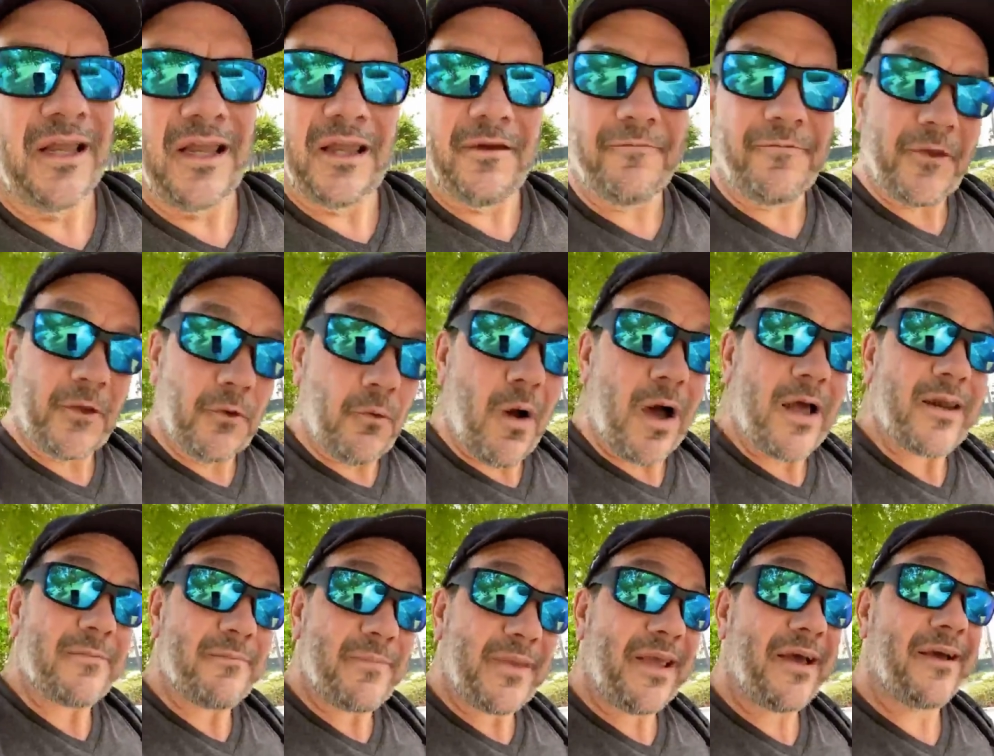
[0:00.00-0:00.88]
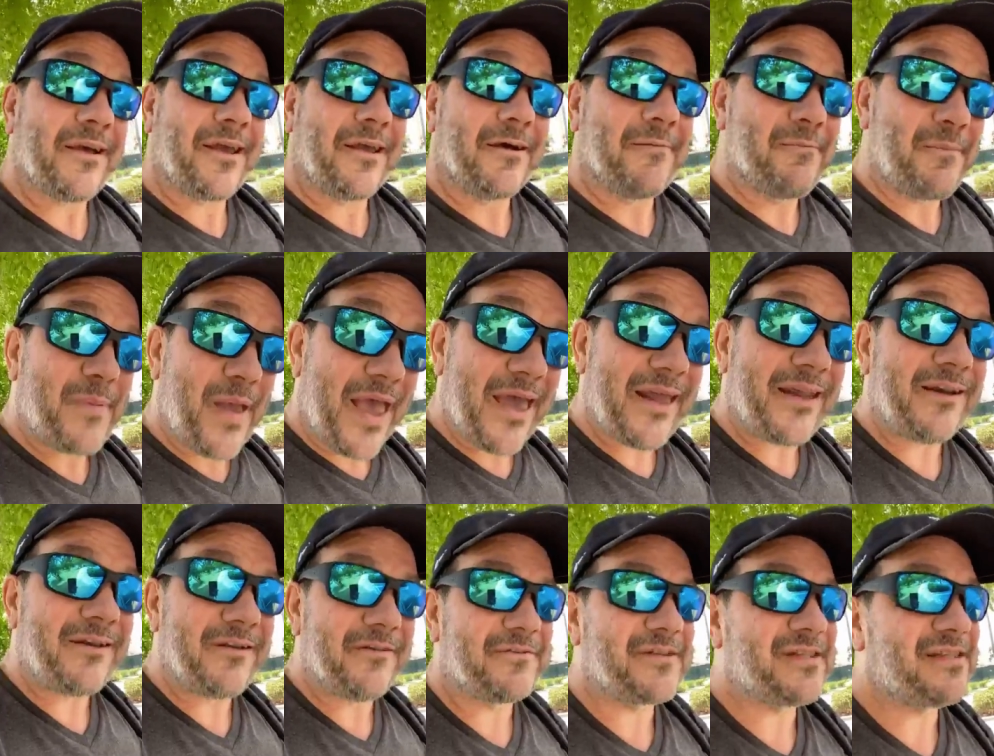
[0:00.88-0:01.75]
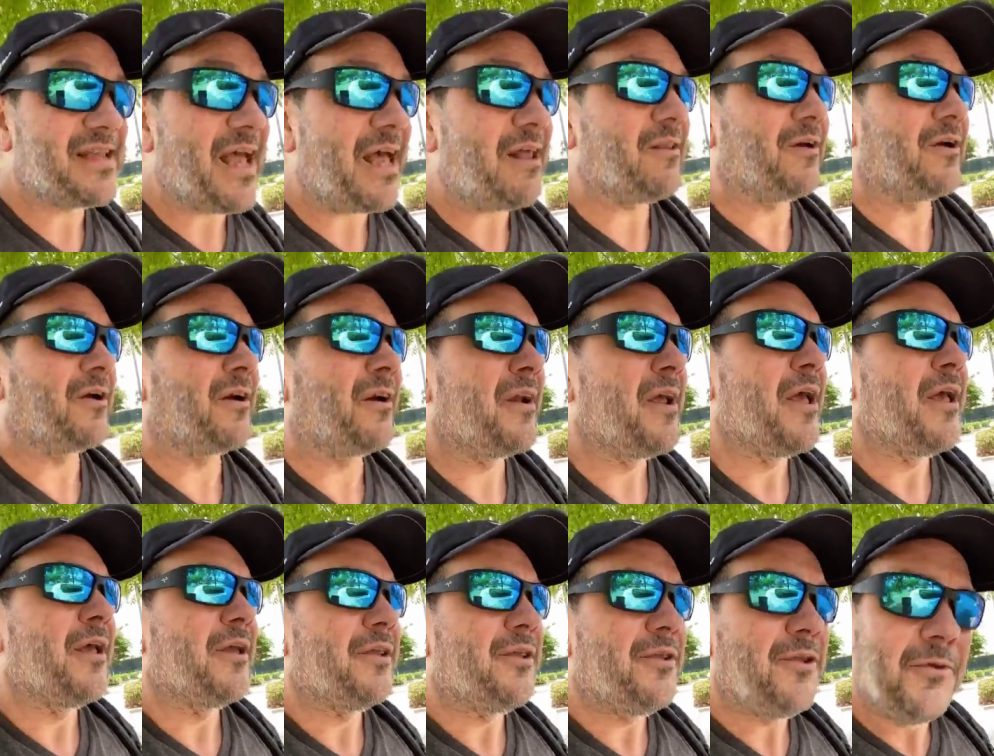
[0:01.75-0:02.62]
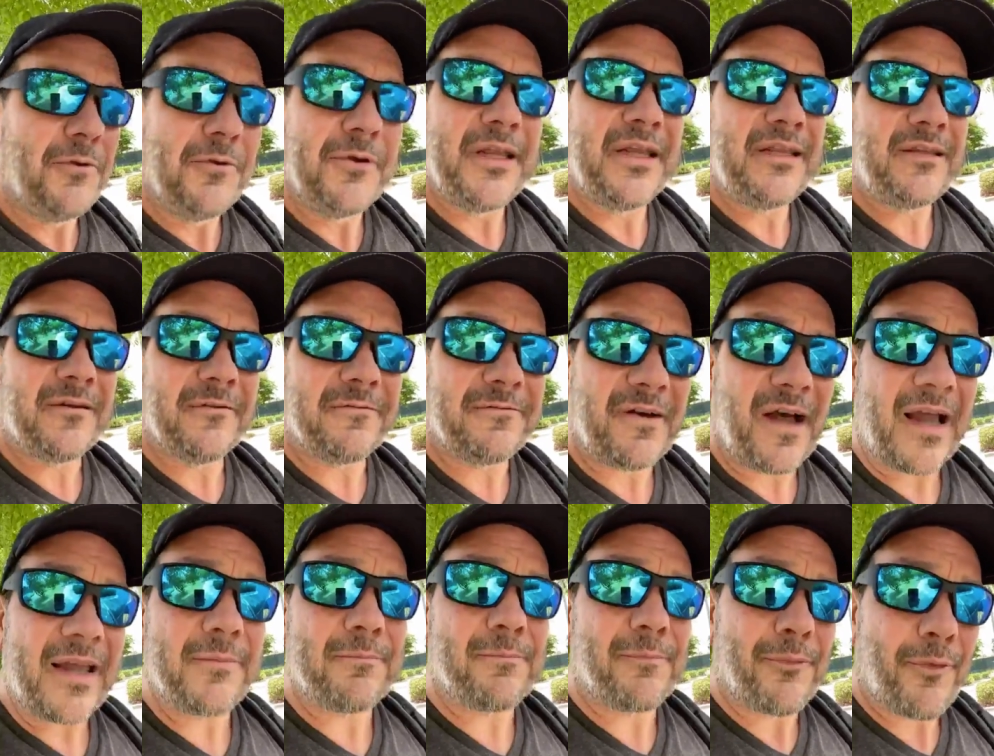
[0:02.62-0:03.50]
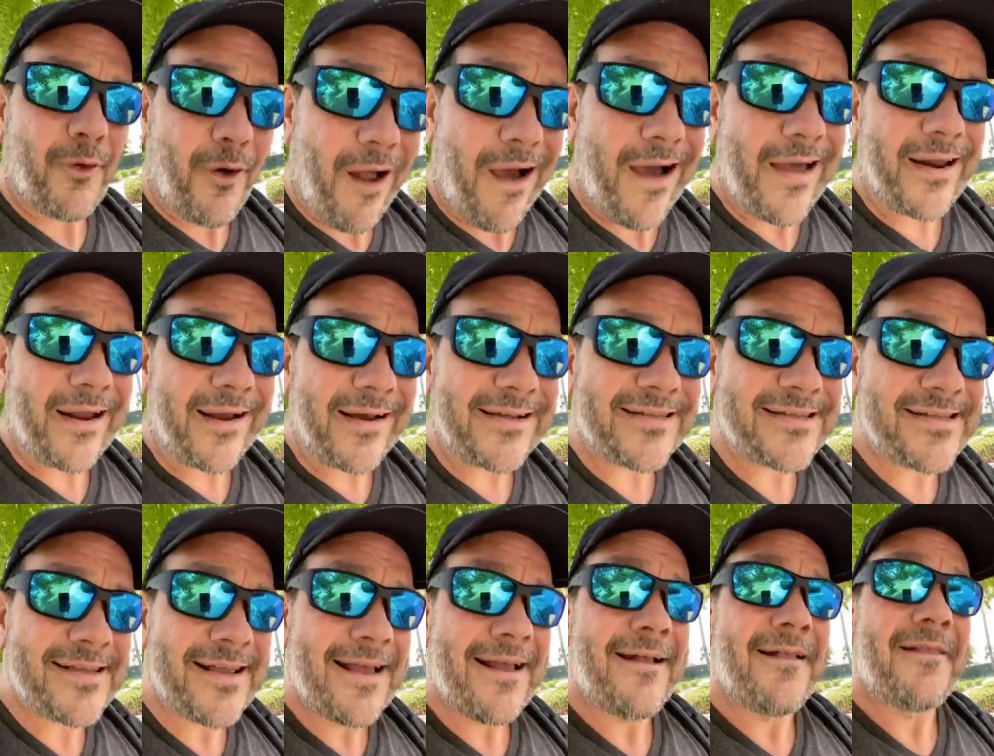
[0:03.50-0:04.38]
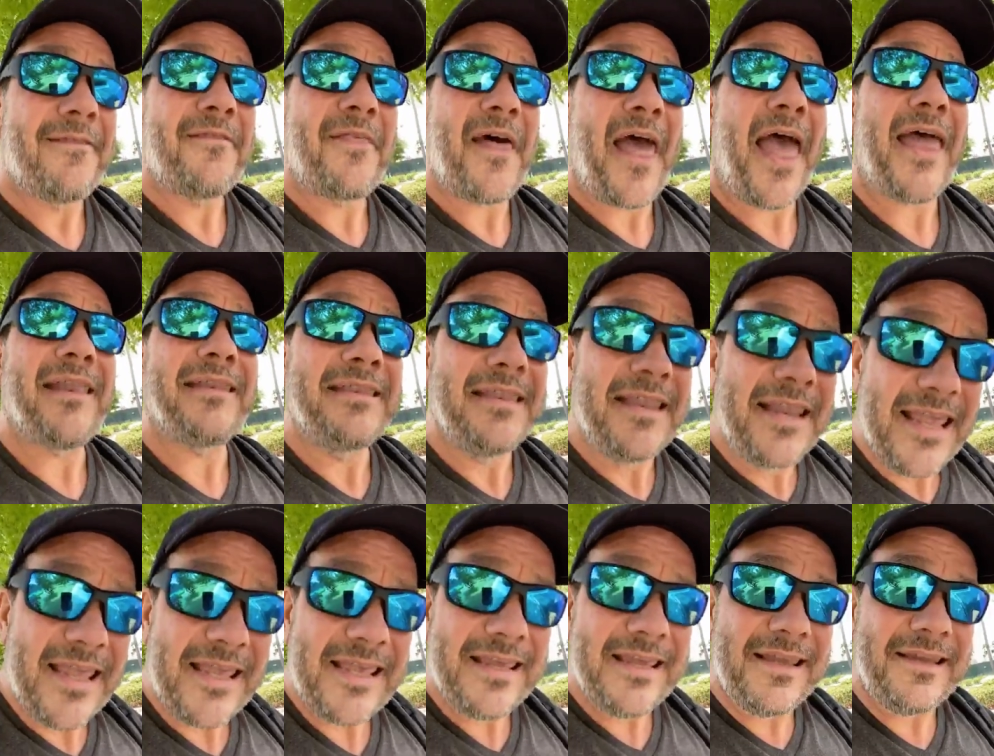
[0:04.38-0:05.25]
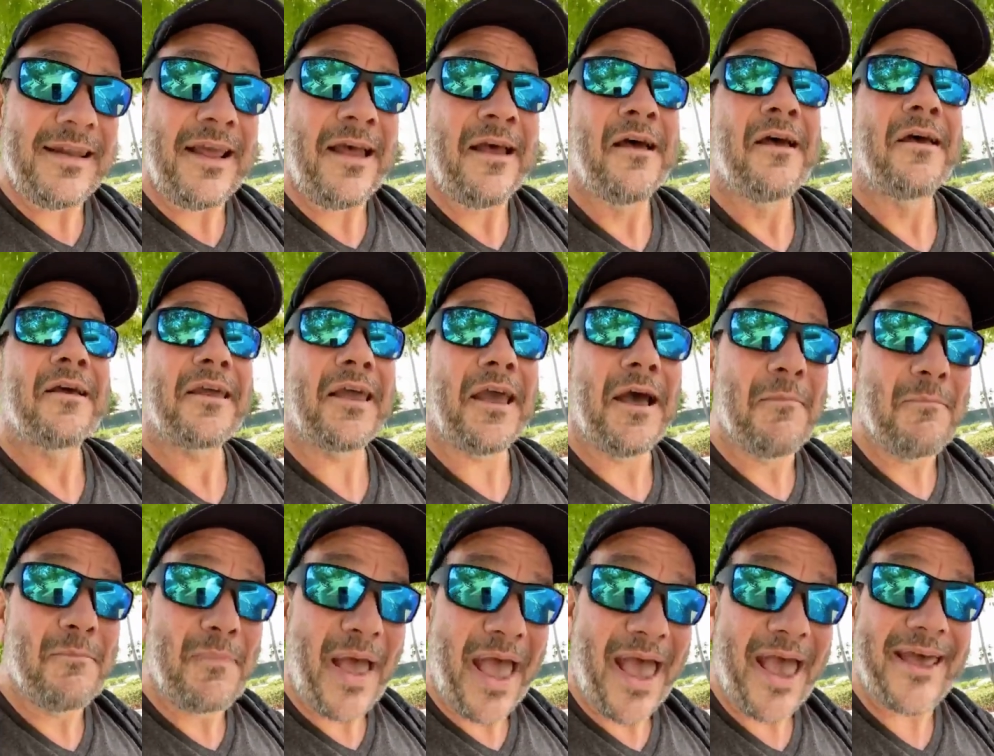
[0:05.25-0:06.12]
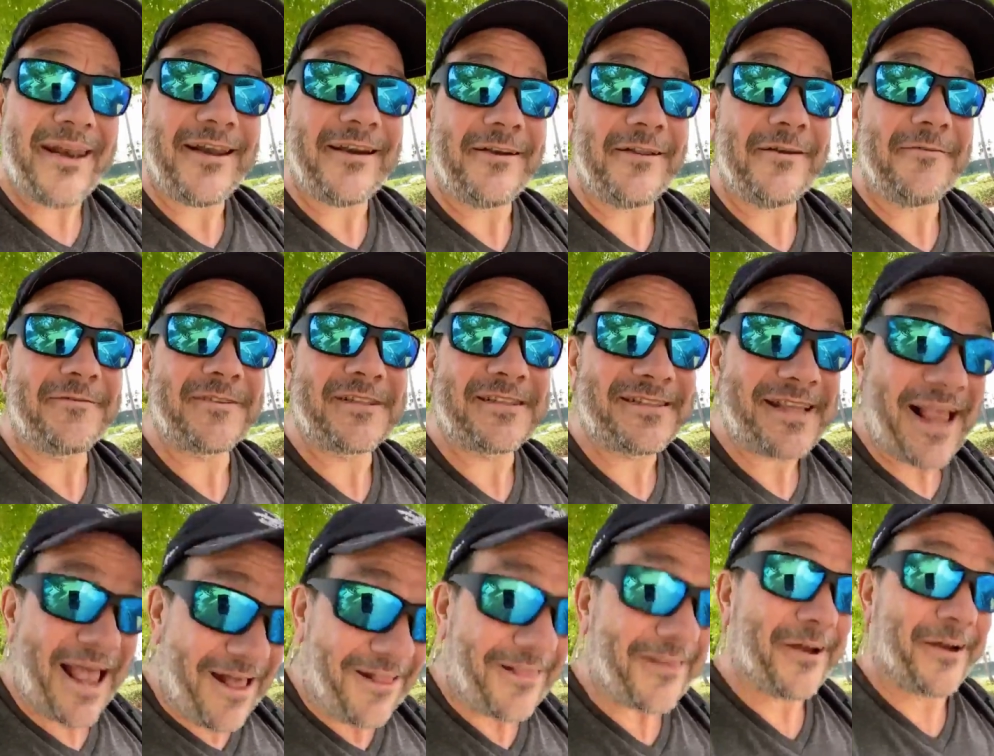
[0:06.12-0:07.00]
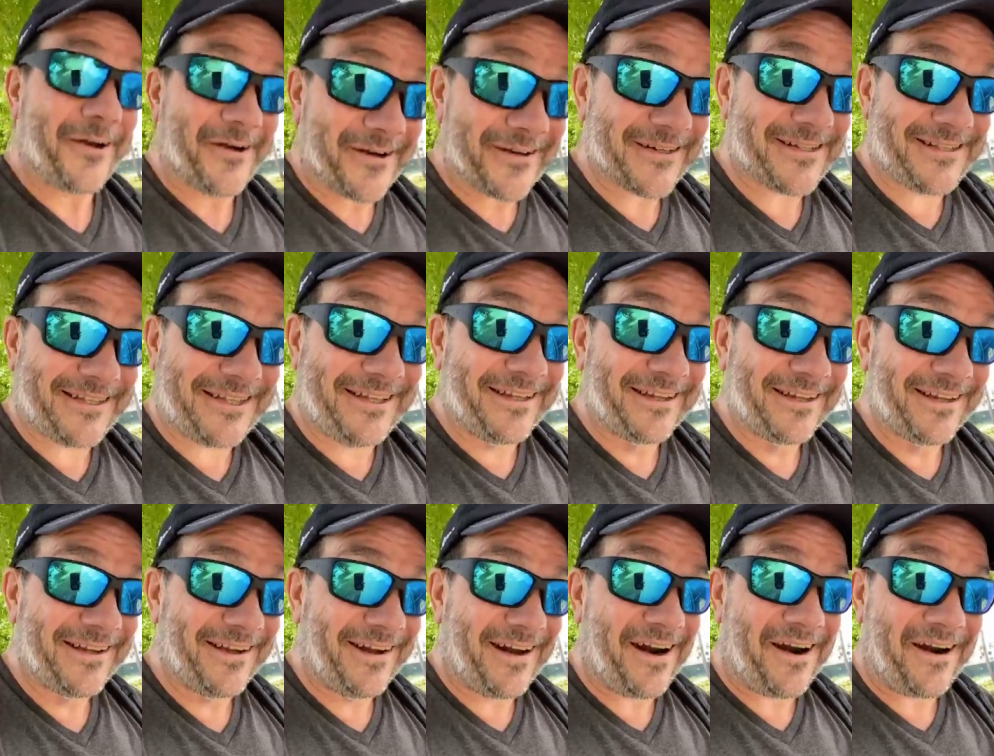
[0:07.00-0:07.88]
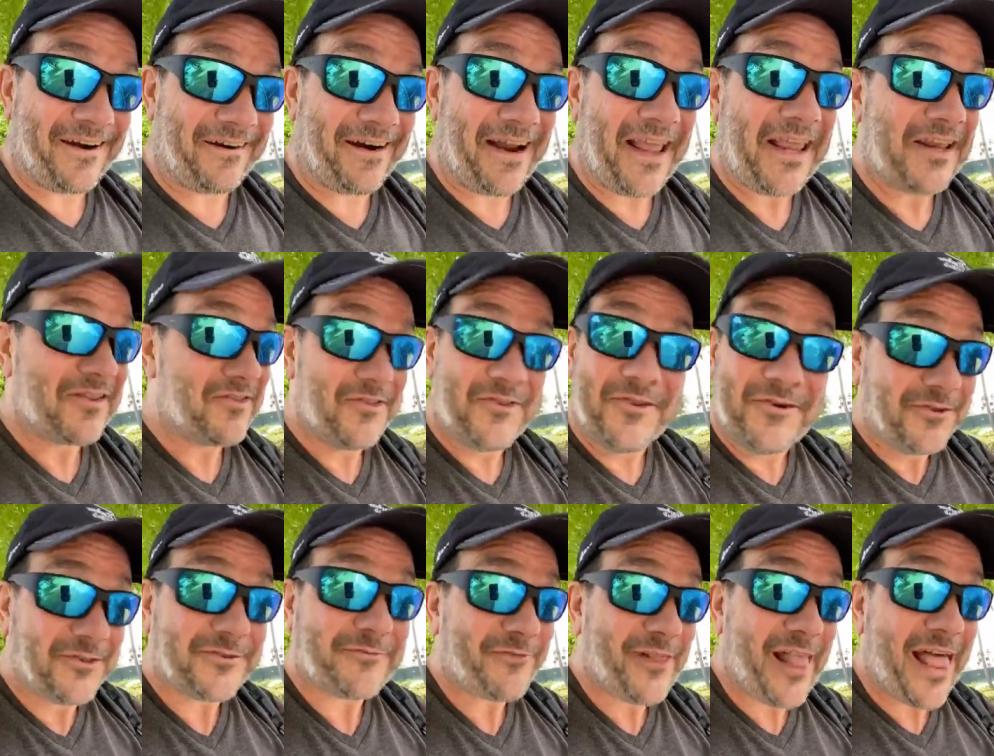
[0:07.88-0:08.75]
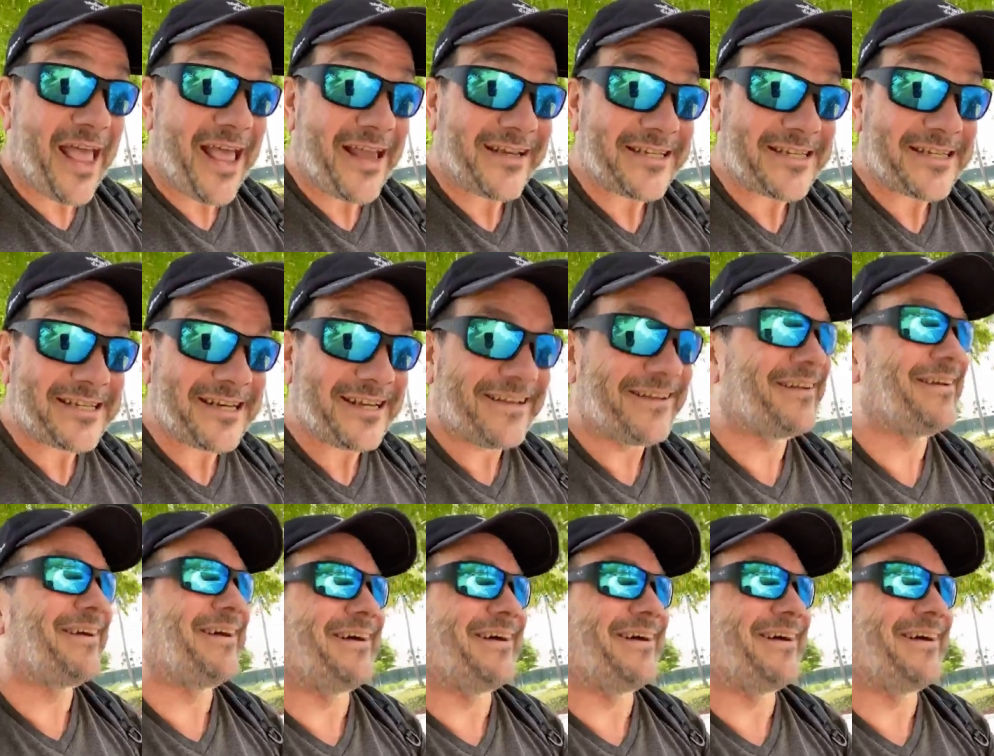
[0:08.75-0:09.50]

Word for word: If you want to be a competitive seller, you need to find products that need competitive sellers. All right? Newsflash.